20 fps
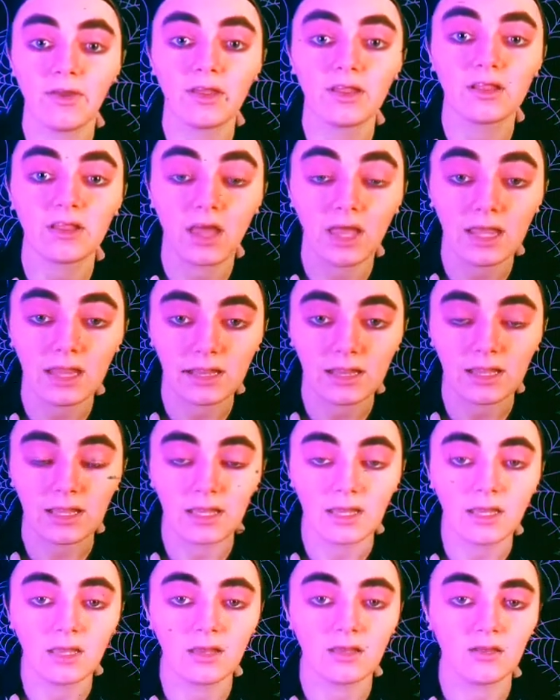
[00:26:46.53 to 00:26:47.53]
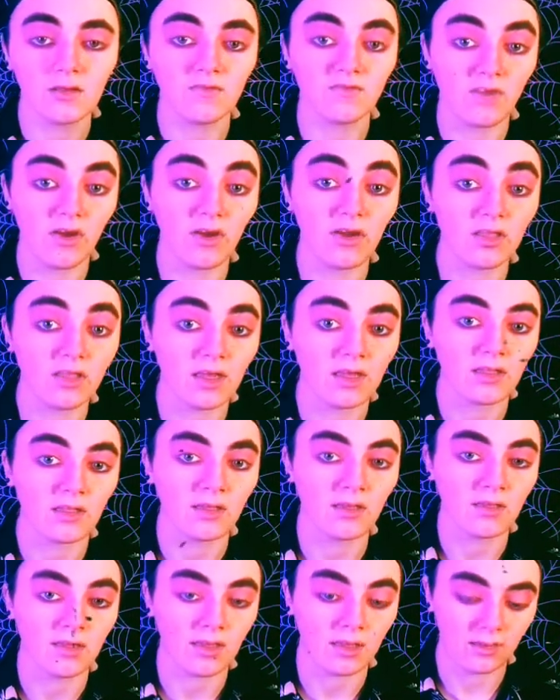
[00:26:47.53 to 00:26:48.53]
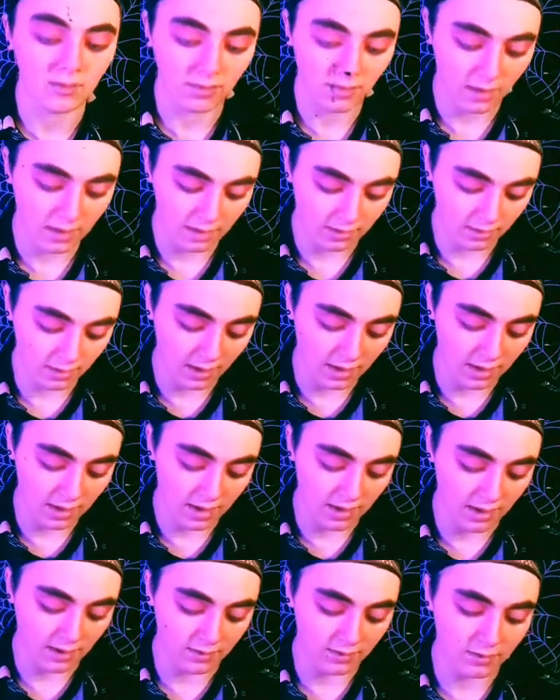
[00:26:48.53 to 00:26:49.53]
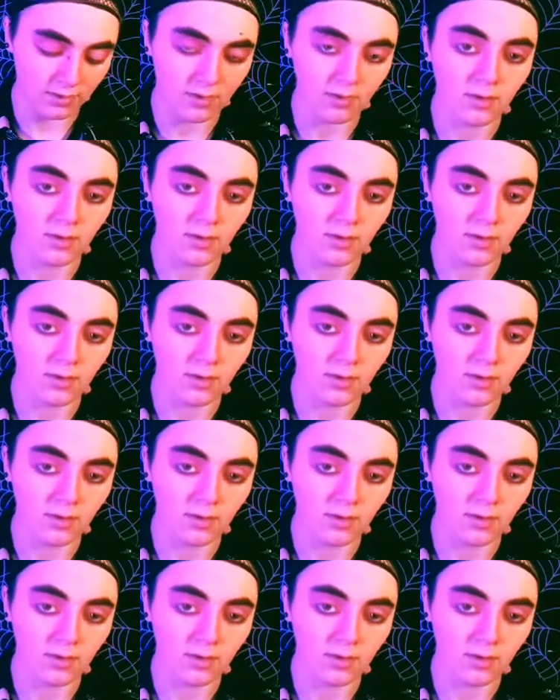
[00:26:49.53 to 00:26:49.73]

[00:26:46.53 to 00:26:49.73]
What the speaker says: lightly, like a light hand,